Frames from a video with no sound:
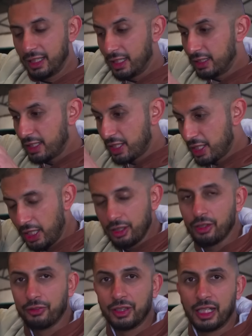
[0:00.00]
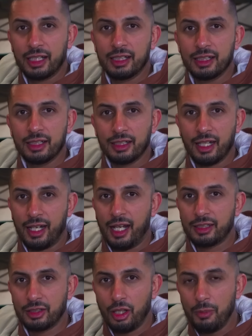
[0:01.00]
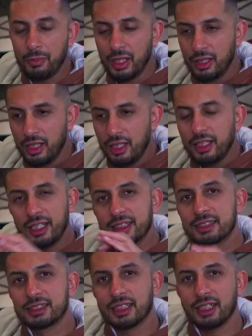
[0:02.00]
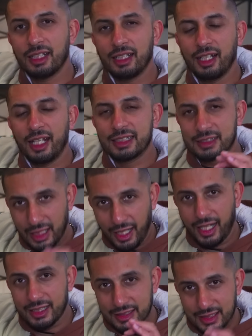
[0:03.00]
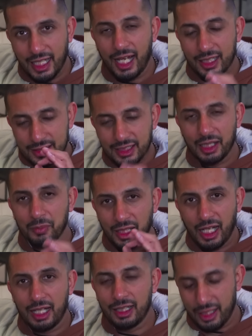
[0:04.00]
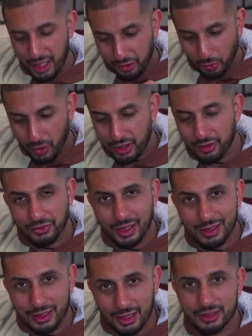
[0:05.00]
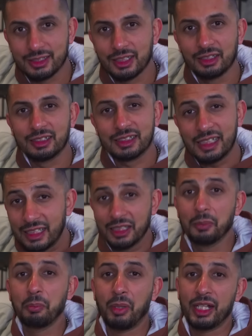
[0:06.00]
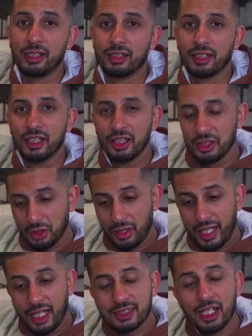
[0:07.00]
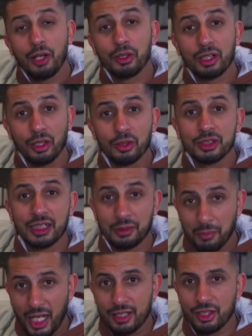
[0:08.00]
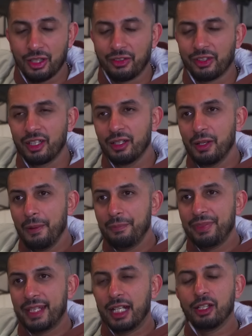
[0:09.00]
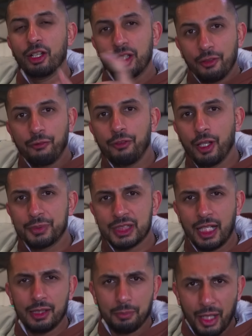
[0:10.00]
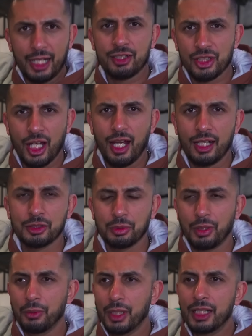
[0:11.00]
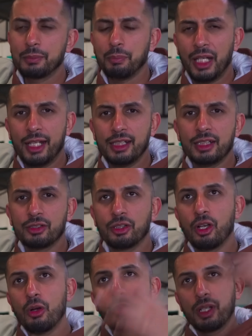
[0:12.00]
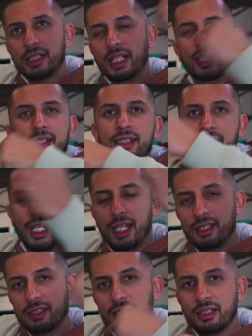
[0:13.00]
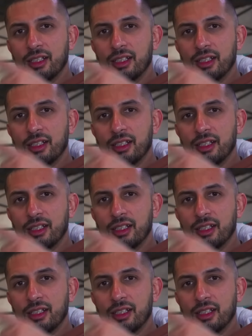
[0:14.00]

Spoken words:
and the shade of green in the ragtop is the exact same color as one of the tinsels in the paint. So that's how close it matches. And on the flip side, by chance, we weren't planning to go with a 10